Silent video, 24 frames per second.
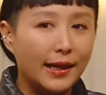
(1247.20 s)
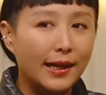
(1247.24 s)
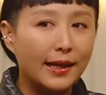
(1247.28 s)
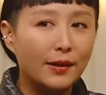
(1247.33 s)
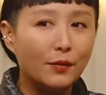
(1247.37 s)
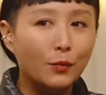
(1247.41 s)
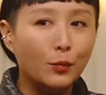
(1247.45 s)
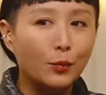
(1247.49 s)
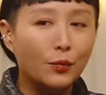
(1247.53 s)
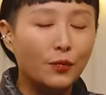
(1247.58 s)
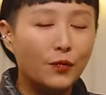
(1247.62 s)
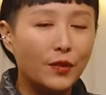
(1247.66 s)

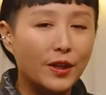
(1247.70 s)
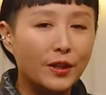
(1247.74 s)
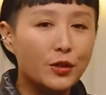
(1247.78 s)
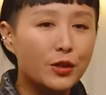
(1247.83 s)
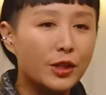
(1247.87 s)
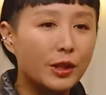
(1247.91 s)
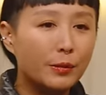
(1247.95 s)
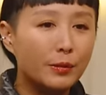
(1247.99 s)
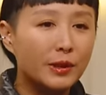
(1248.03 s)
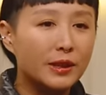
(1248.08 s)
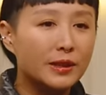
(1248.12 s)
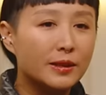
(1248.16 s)
And
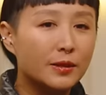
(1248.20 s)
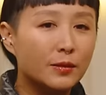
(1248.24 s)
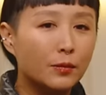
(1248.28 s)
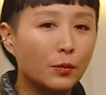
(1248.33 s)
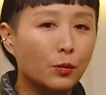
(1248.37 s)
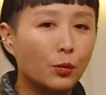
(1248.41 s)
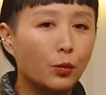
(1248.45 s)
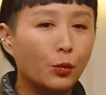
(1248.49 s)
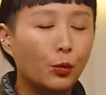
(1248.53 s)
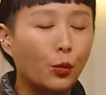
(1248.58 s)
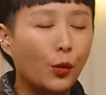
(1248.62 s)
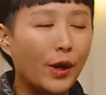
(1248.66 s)
friendship is
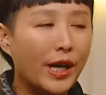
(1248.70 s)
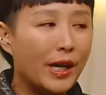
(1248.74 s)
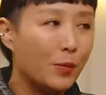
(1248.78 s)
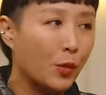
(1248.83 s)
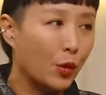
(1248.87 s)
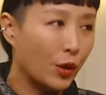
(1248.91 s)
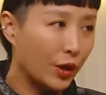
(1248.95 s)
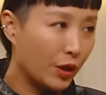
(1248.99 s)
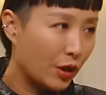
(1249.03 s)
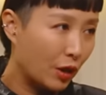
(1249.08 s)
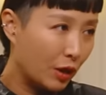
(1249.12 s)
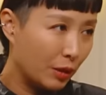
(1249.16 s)
way
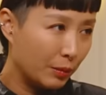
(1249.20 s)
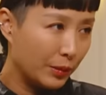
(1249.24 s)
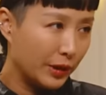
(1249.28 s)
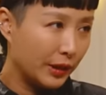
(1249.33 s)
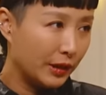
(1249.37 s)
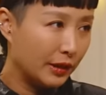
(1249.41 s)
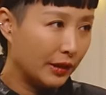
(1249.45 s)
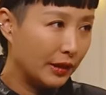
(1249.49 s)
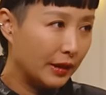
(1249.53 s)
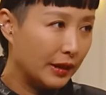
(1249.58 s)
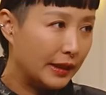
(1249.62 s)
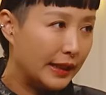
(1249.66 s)
more
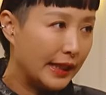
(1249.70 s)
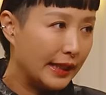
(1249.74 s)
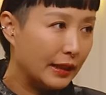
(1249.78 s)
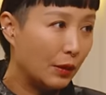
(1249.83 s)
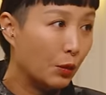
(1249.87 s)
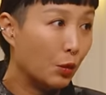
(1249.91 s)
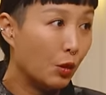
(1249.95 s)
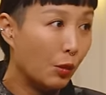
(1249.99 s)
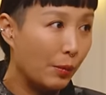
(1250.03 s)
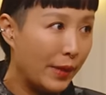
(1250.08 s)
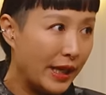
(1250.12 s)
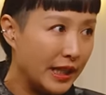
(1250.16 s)
common than a
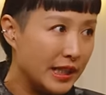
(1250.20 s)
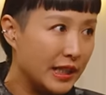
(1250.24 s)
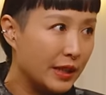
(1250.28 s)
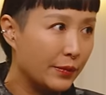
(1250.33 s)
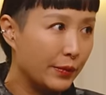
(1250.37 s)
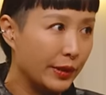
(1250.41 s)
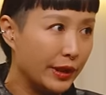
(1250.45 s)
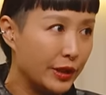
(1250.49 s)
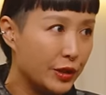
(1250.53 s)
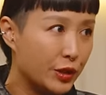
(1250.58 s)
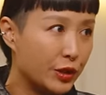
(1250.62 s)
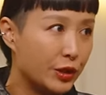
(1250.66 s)
romantic
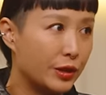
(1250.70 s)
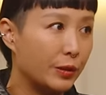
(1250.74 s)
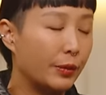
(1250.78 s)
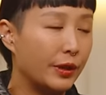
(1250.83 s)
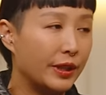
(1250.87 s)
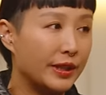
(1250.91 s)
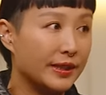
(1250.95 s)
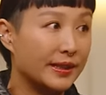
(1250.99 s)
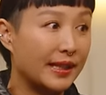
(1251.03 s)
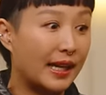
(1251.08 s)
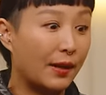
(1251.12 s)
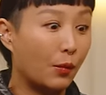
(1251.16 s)
relationship where
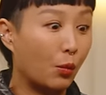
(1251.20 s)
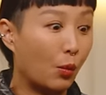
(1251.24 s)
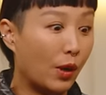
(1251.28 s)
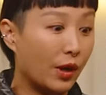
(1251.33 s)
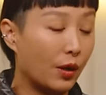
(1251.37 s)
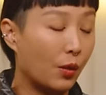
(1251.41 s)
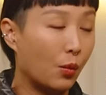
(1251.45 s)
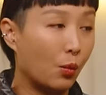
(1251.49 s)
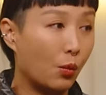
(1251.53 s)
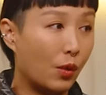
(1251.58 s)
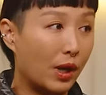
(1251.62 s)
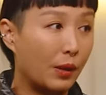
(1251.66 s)
it's like
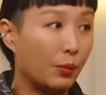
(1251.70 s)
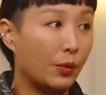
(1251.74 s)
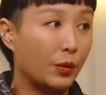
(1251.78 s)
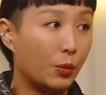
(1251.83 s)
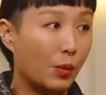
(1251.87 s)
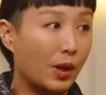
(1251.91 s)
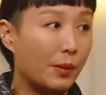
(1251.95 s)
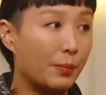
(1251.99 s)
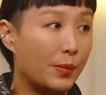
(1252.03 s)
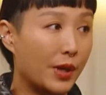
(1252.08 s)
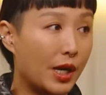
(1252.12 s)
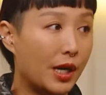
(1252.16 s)
one-on-one with
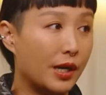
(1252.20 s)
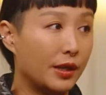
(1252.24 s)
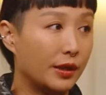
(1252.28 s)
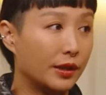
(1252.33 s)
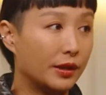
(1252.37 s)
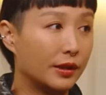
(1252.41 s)
one partner.